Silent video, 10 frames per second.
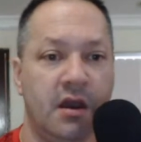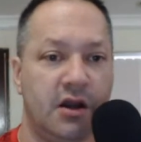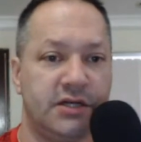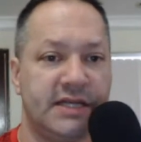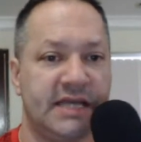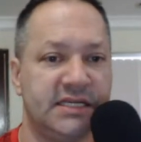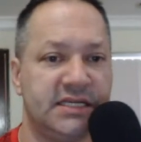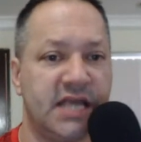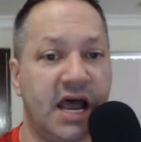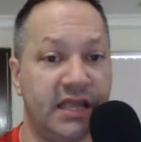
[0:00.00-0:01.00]
Are
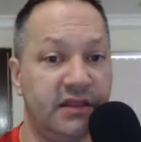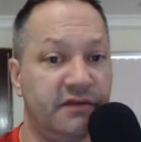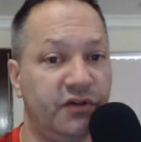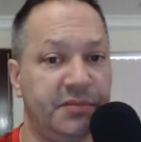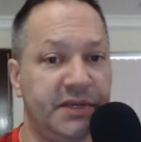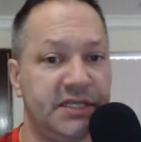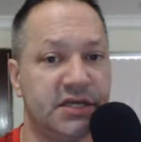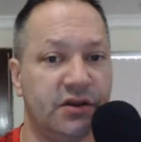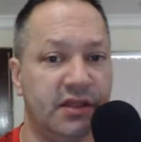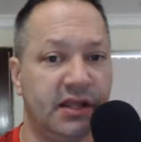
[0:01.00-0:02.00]
taxes high in the Philippines?
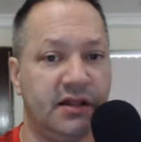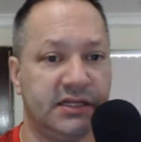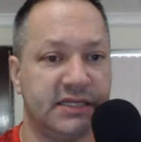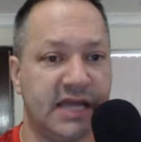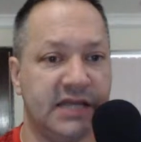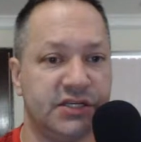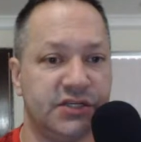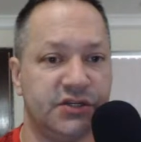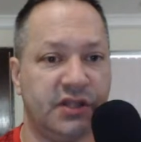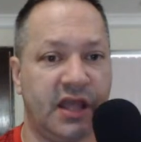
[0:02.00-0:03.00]
How do they collect
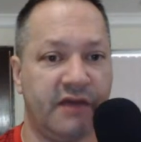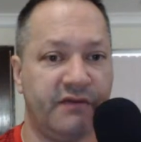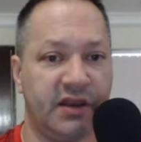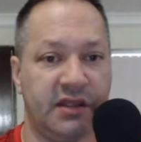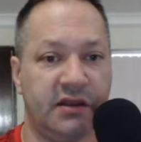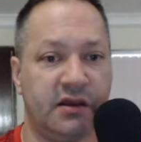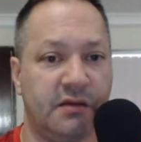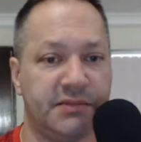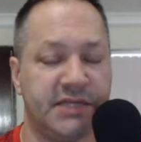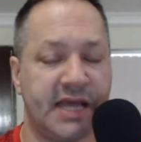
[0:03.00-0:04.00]
taxes? Do they have an
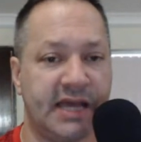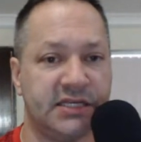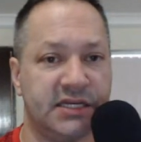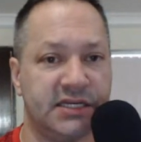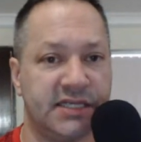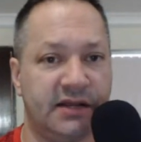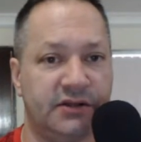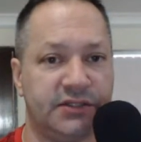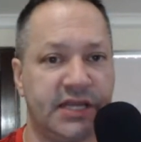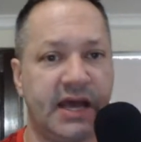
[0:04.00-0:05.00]
income tax and a
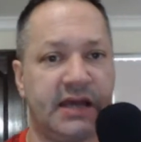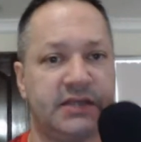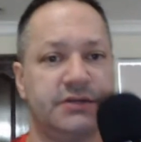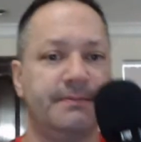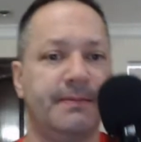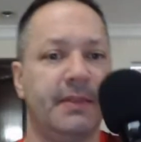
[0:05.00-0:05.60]
sales tax?